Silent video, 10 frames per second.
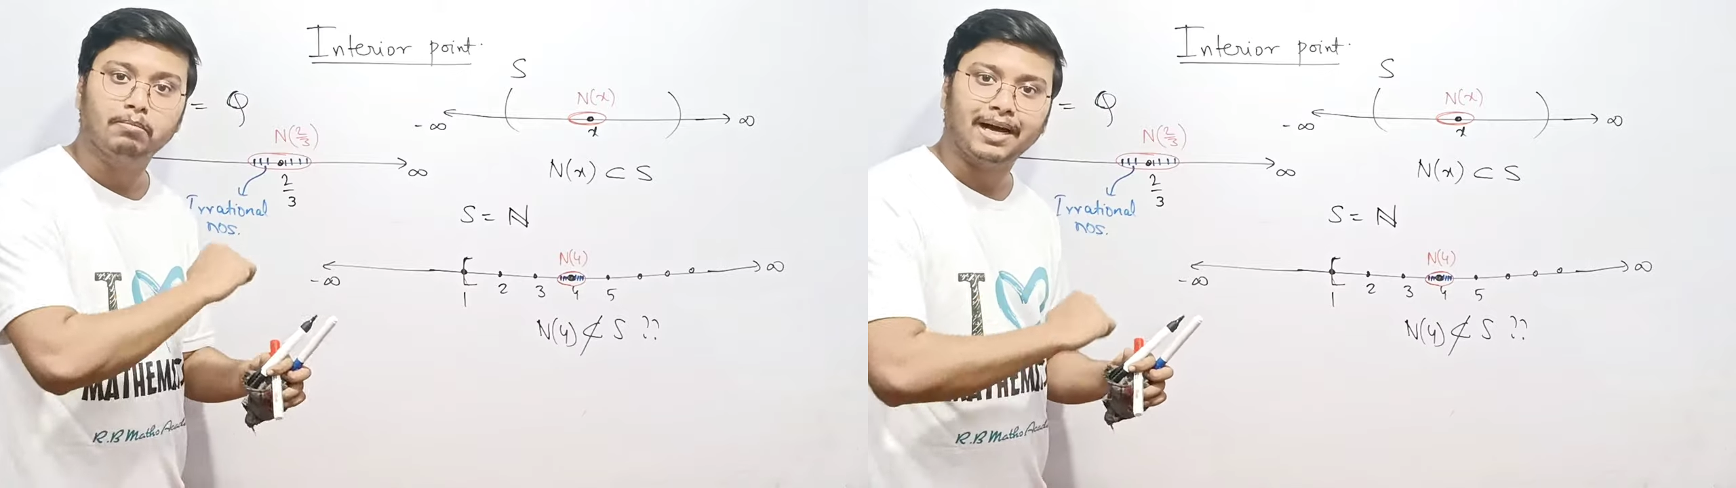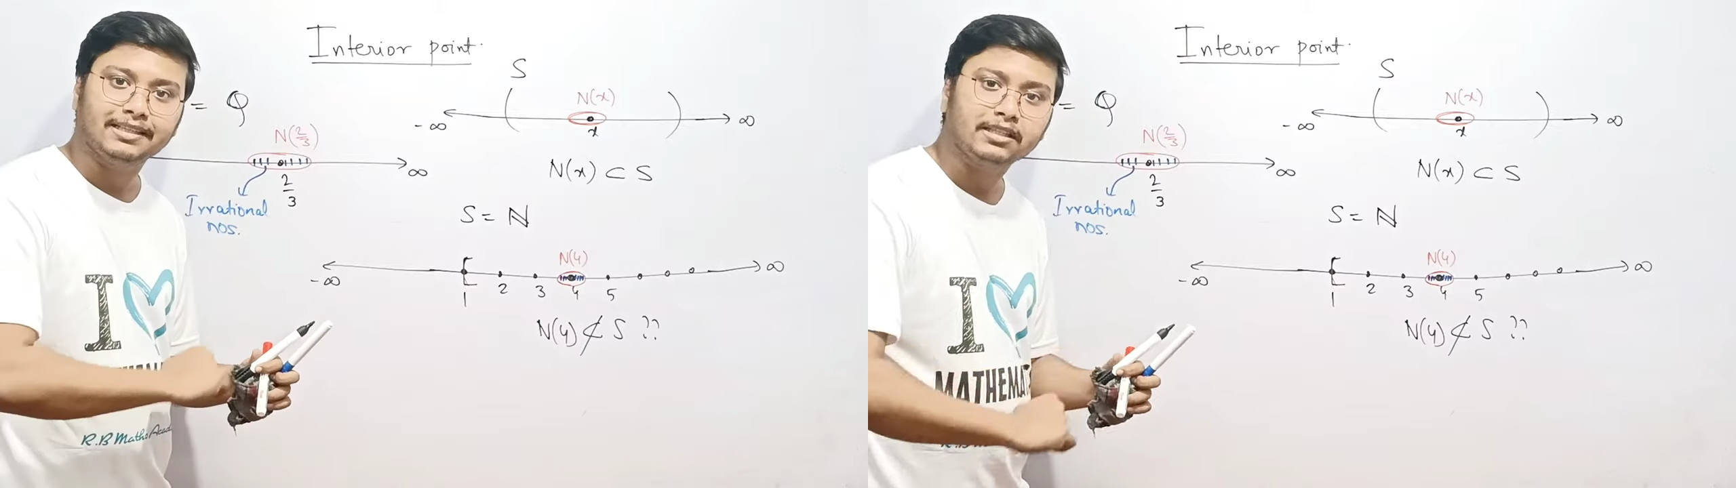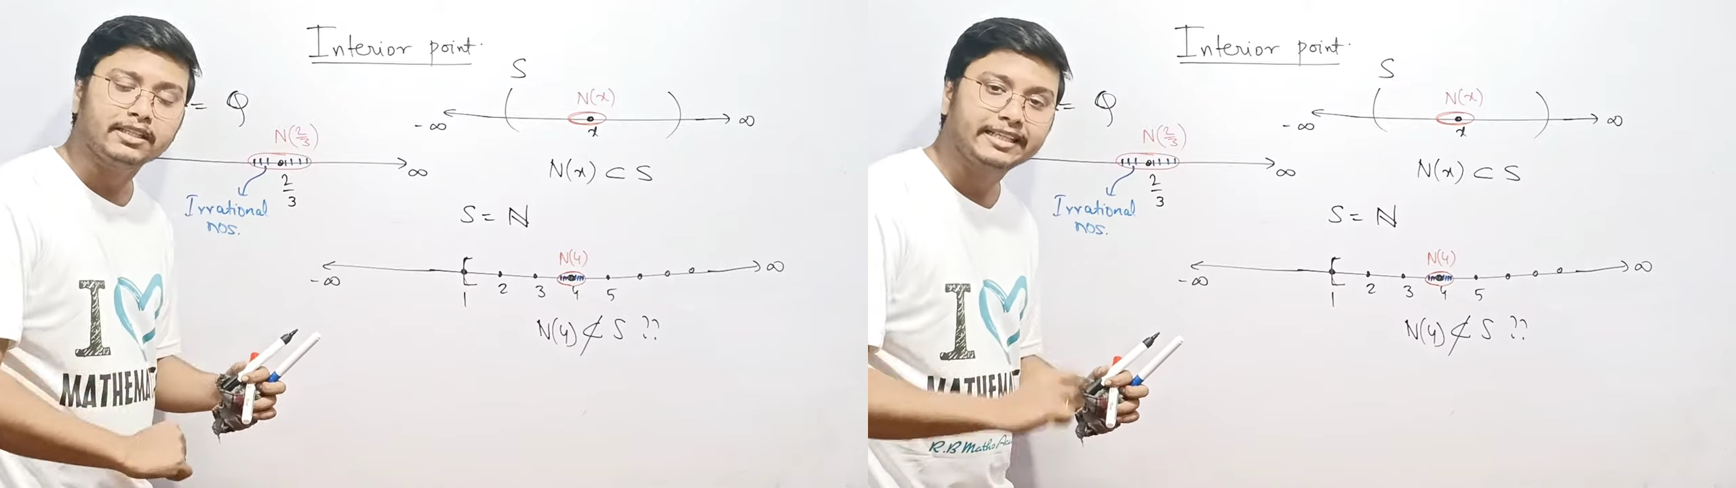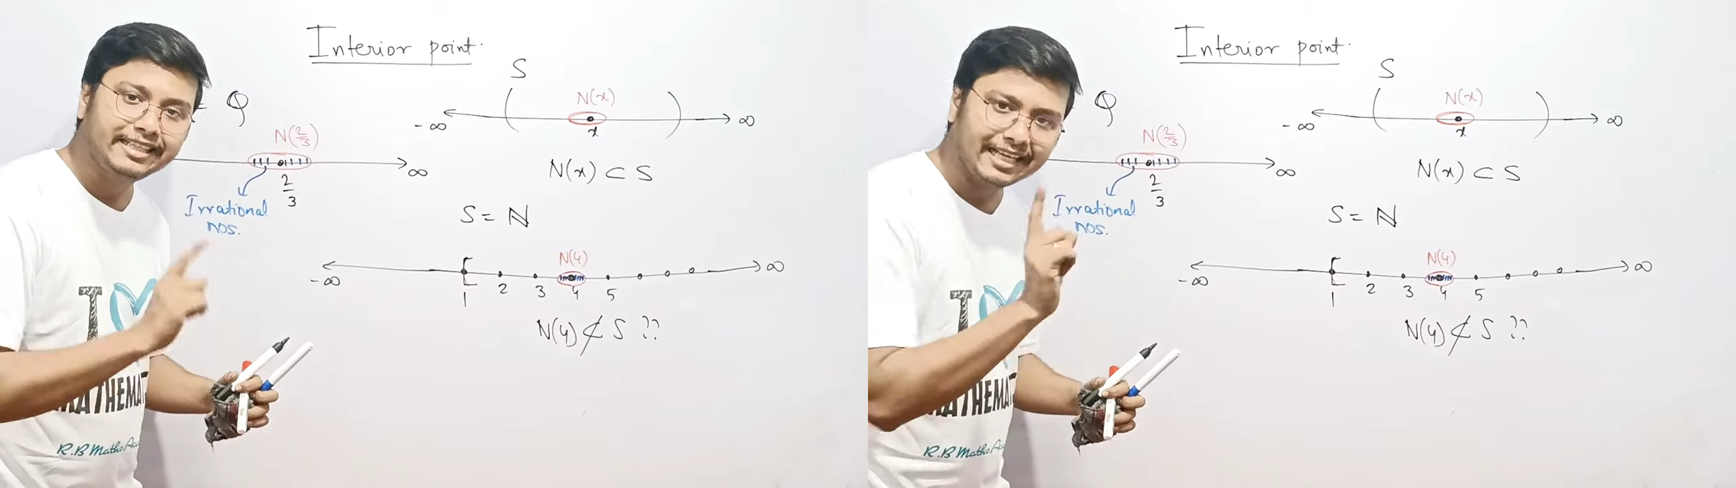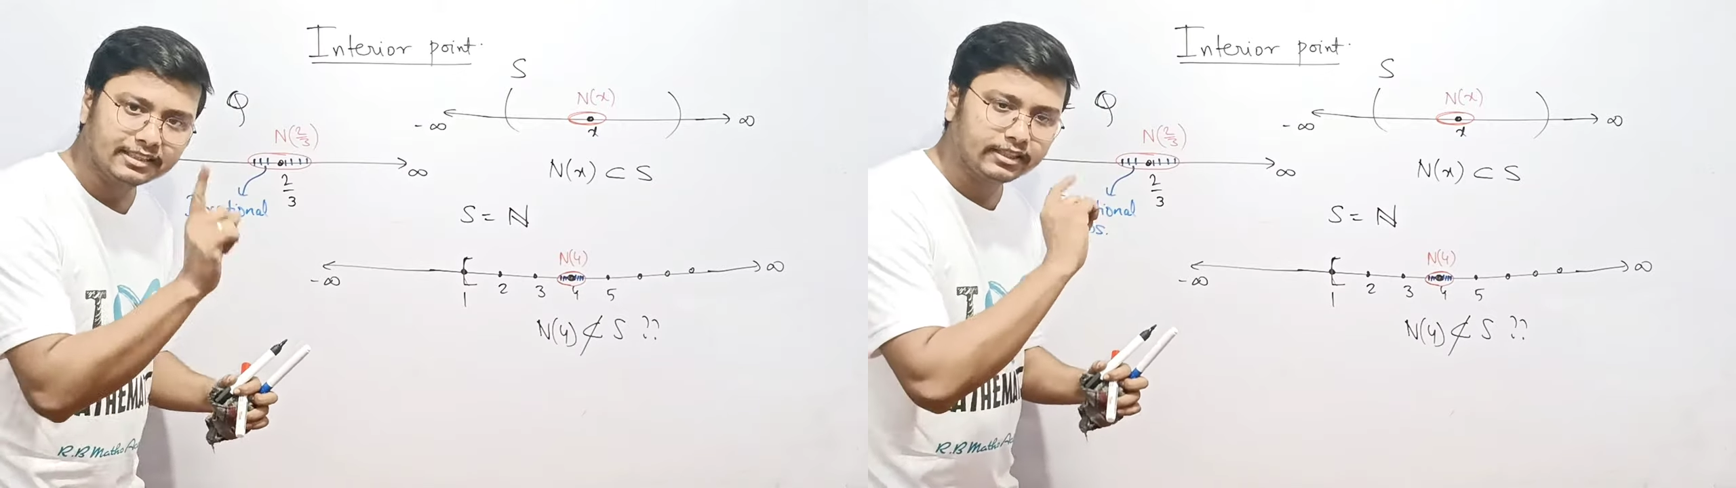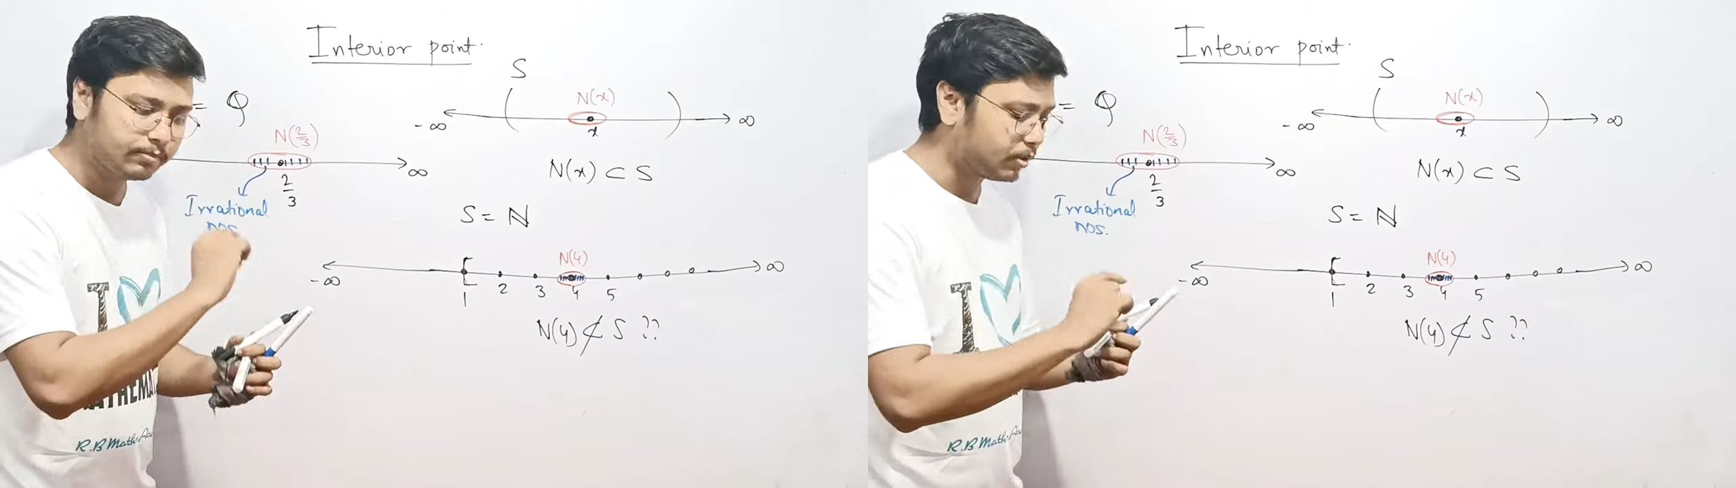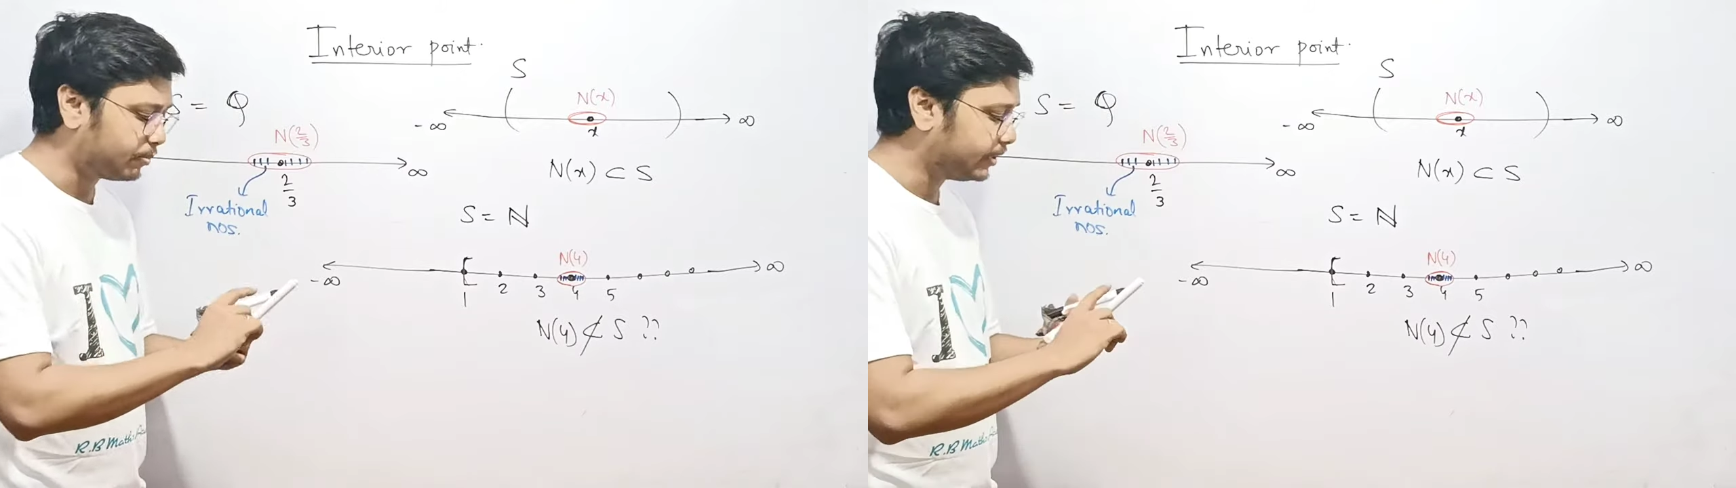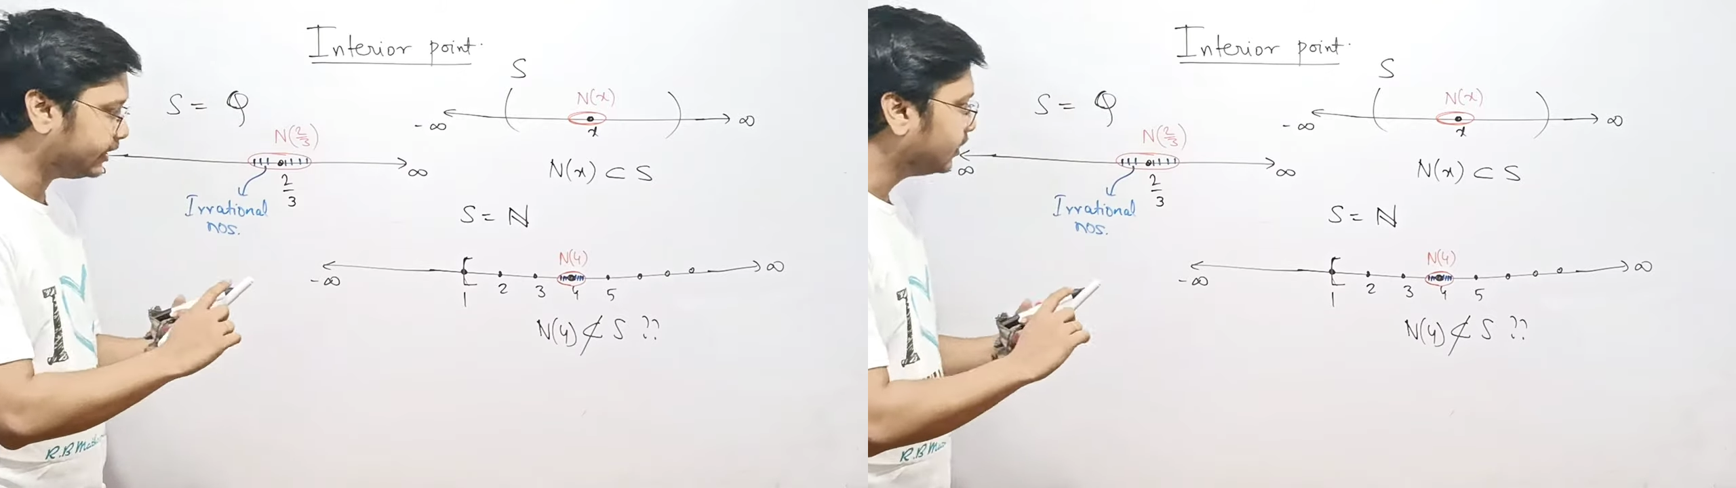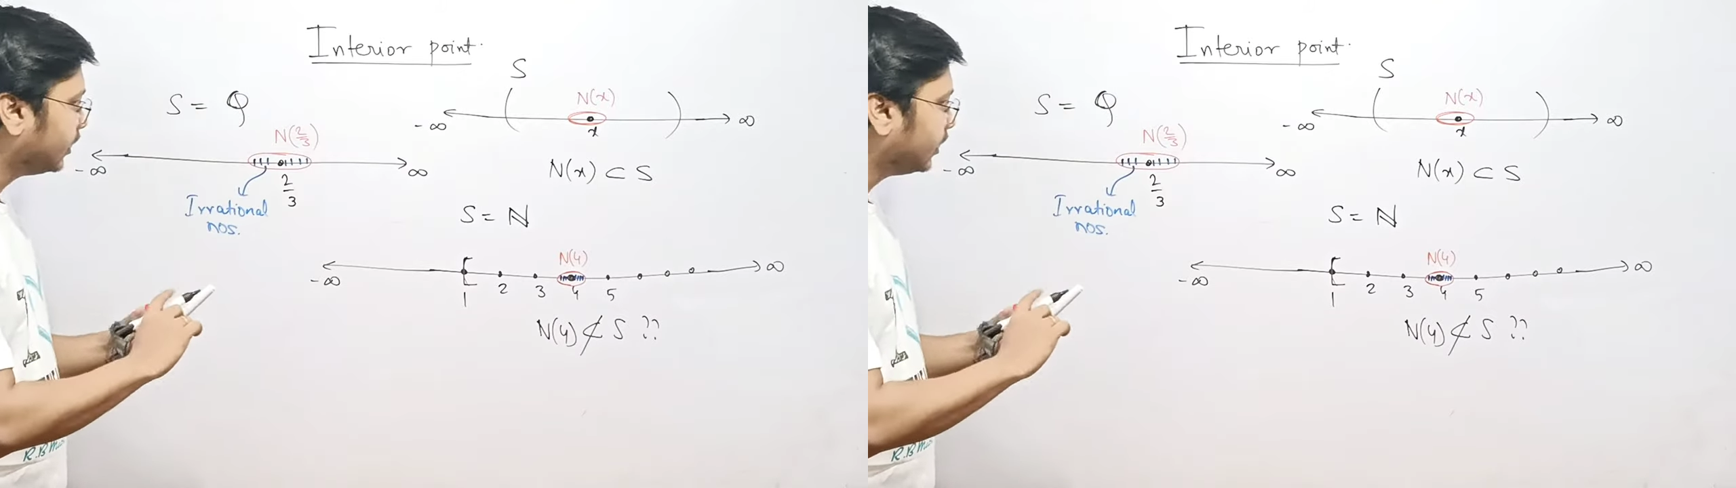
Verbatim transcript: by the density property,